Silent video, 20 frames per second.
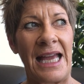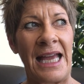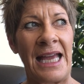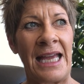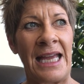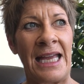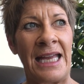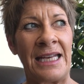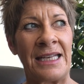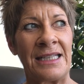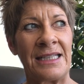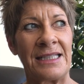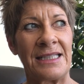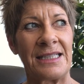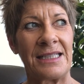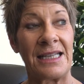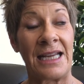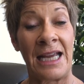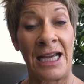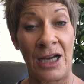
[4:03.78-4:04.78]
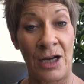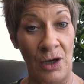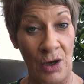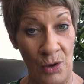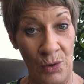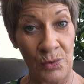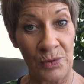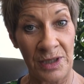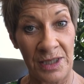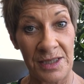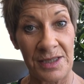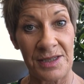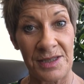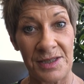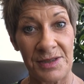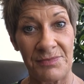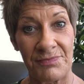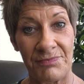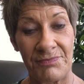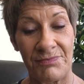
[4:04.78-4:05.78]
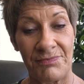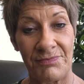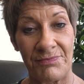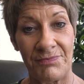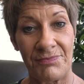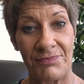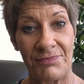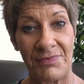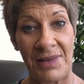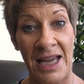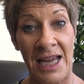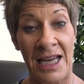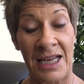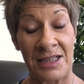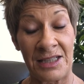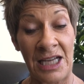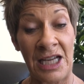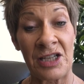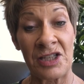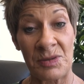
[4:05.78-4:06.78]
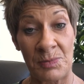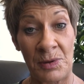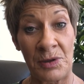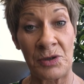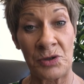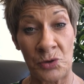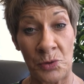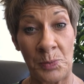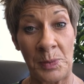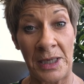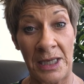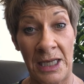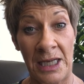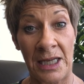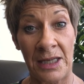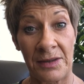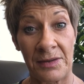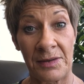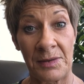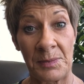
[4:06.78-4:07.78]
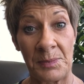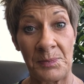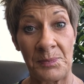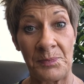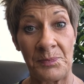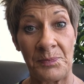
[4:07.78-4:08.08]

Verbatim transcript: and our wholeness and our spiritual path.